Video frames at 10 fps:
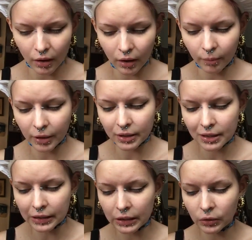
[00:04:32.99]
It is
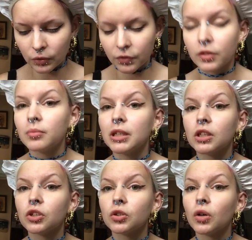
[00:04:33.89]
legal for
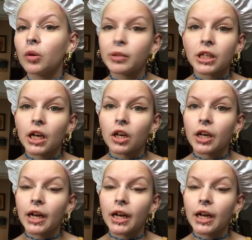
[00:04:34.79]
me to open carry